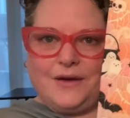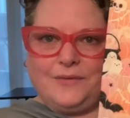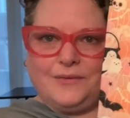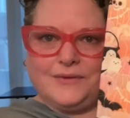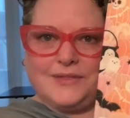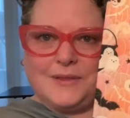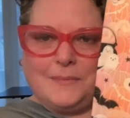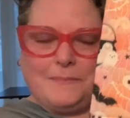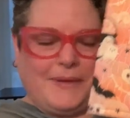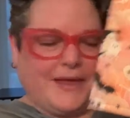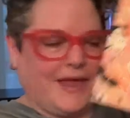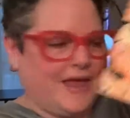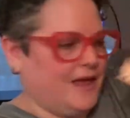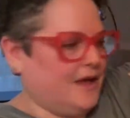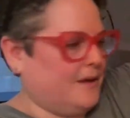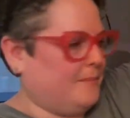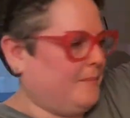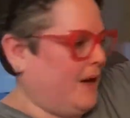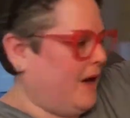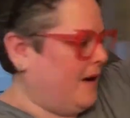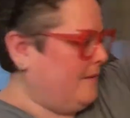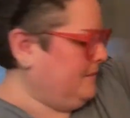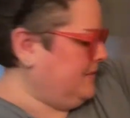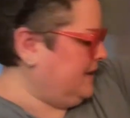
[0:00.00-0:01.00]
with the pink
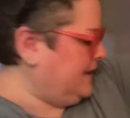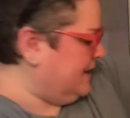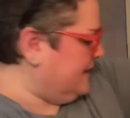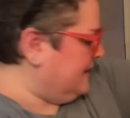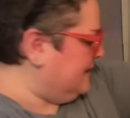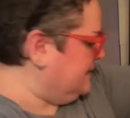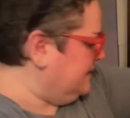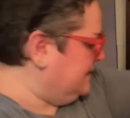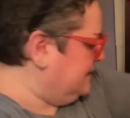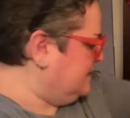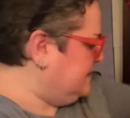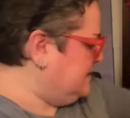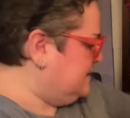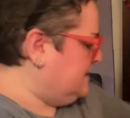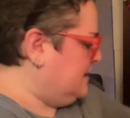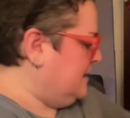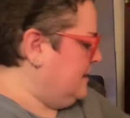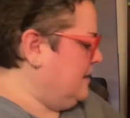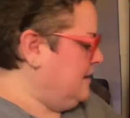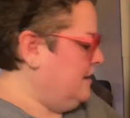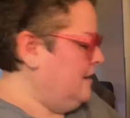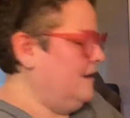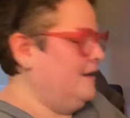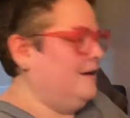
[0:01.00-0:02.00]
pumpkins.
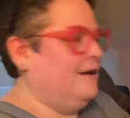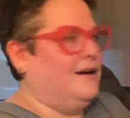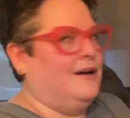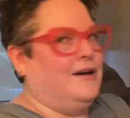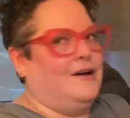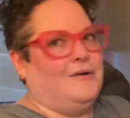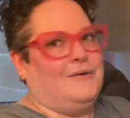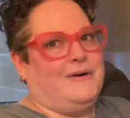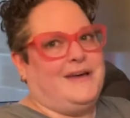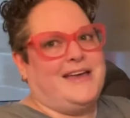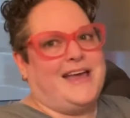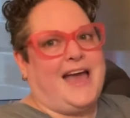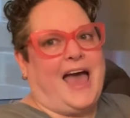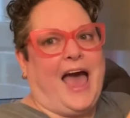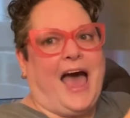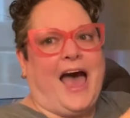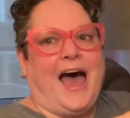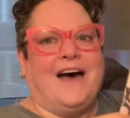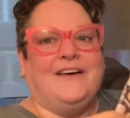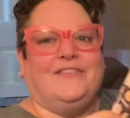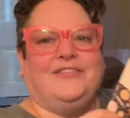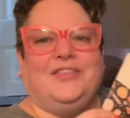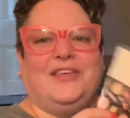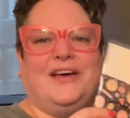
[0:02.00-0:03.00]
We
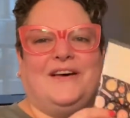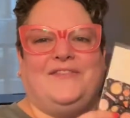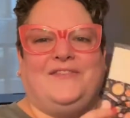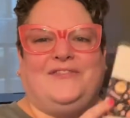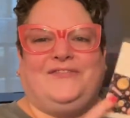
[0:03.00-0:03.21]
have the